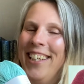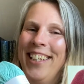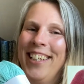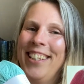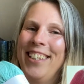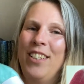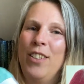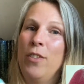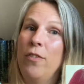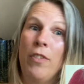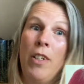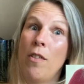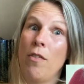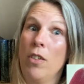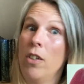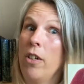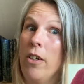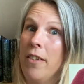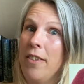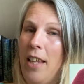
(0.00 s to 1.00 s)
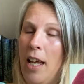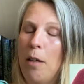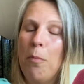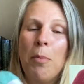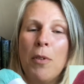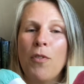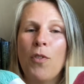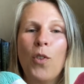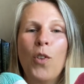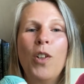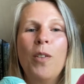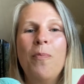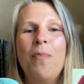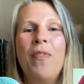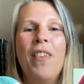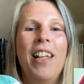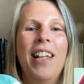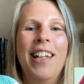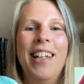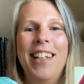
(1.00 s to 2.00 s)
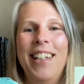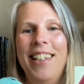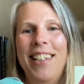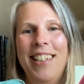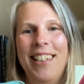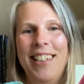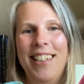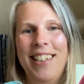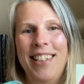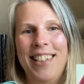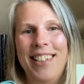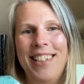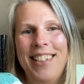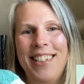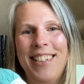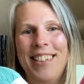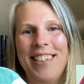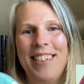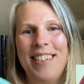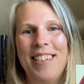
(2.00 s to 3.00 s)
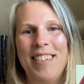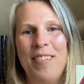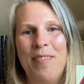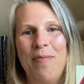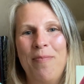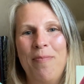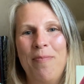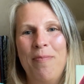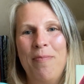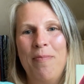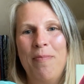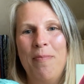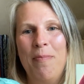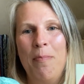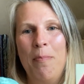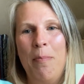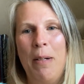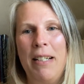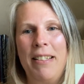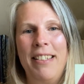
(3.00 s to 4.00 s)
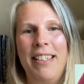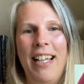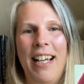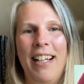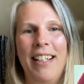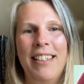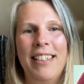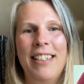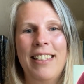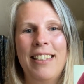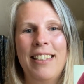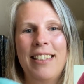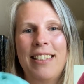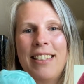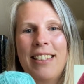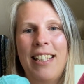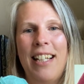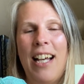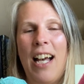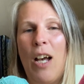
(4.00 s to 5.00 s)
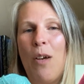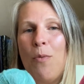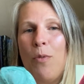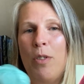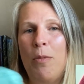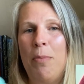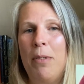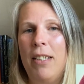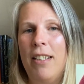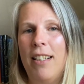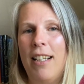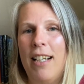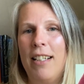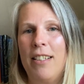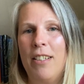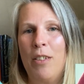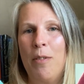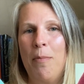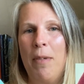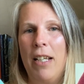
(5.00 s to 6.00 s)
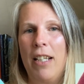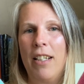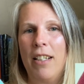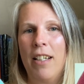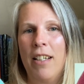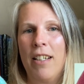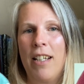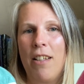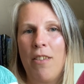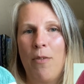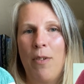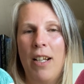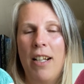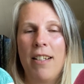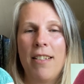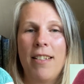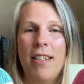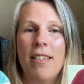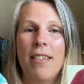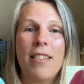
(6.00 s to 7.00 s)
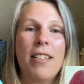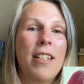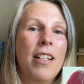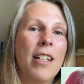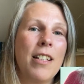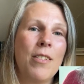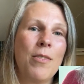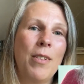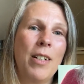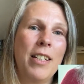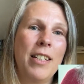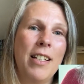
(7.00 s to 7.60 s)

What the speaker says: You've never heard that before. But yeah, I would be delighted to make another one. And since the other one